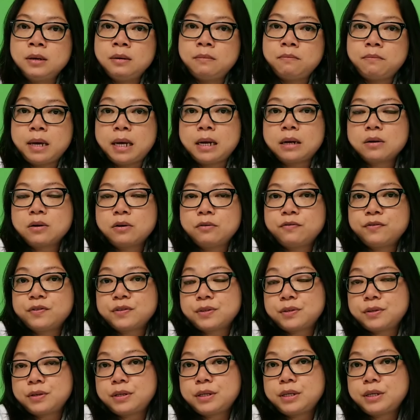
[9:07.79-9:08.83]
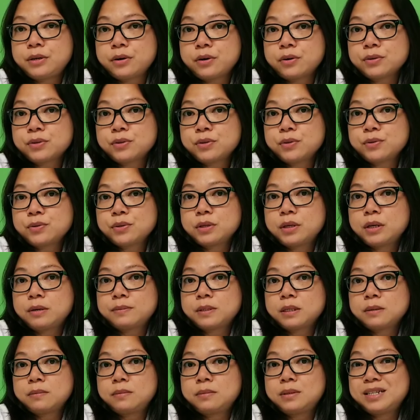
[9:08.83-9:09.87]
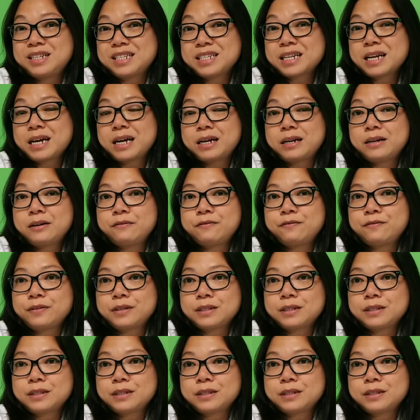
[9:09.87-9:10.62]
medical facility also have some this kind of